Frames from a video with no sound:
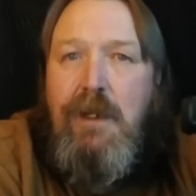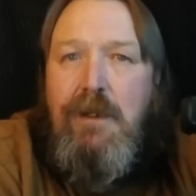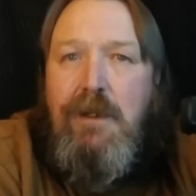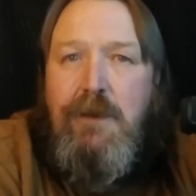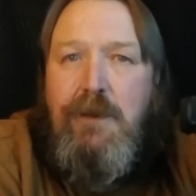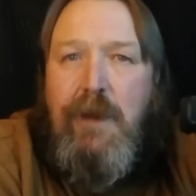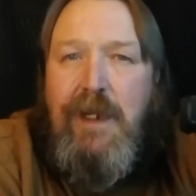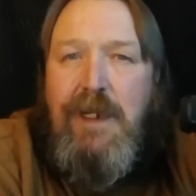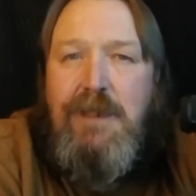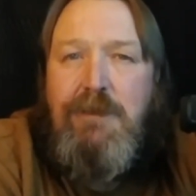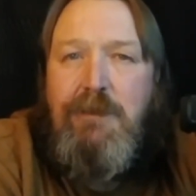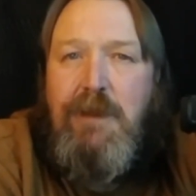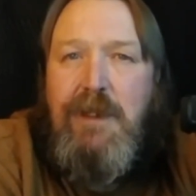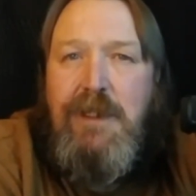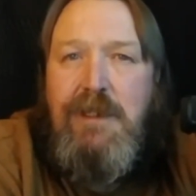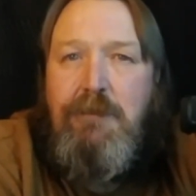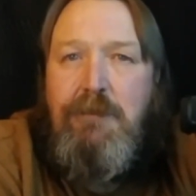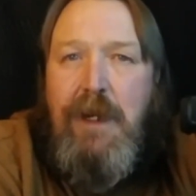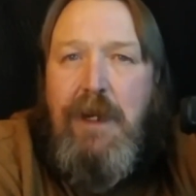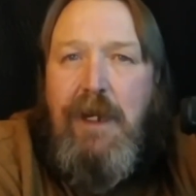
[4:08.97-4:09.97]

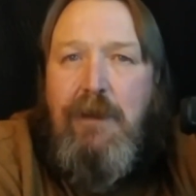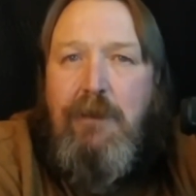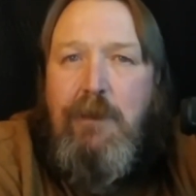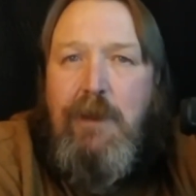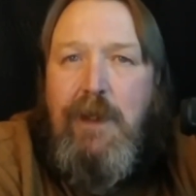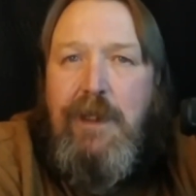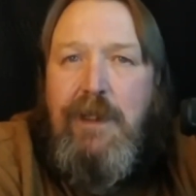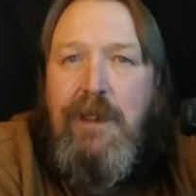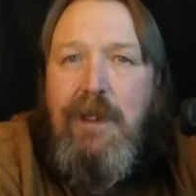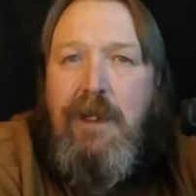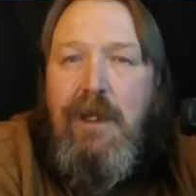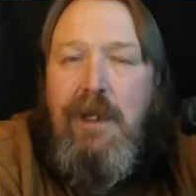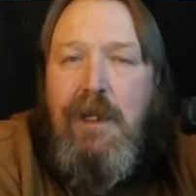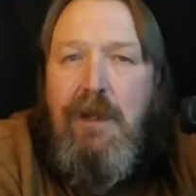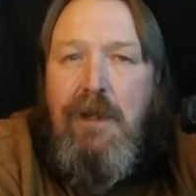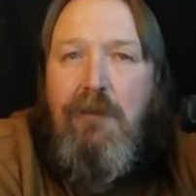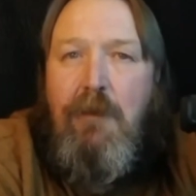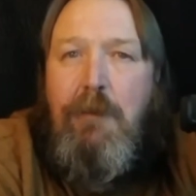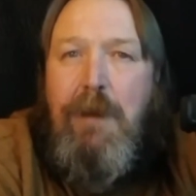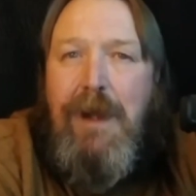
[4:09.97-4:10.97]
transmits a bandwidth
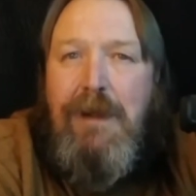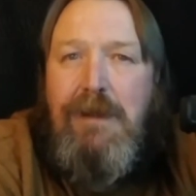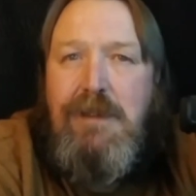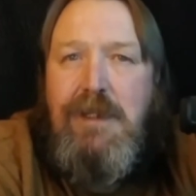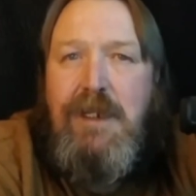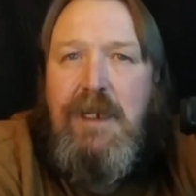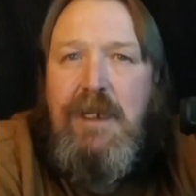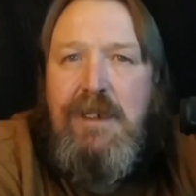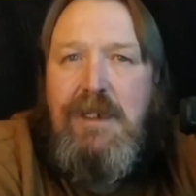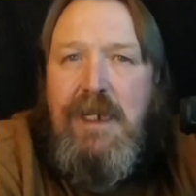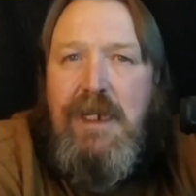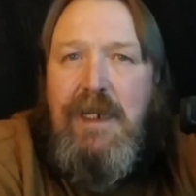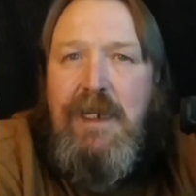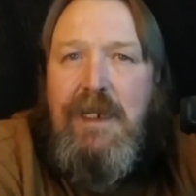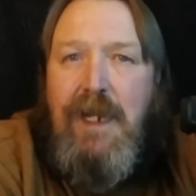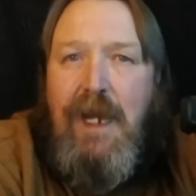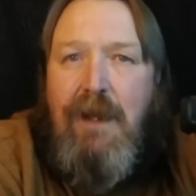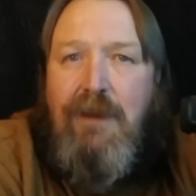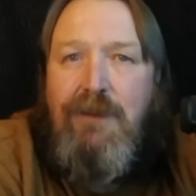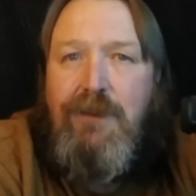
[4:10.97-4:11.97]
of about
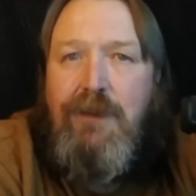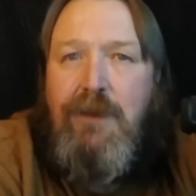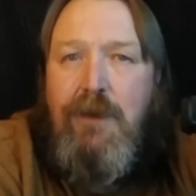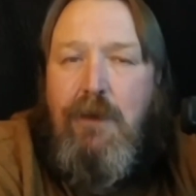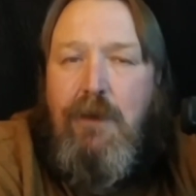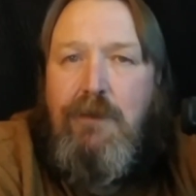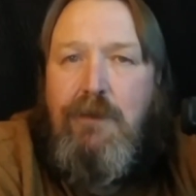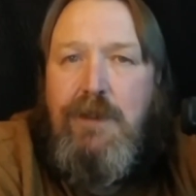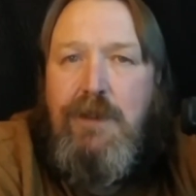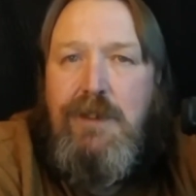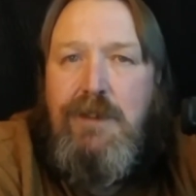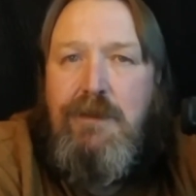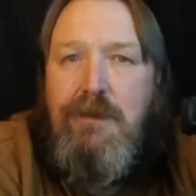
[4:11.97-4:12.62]
16,000 Hz.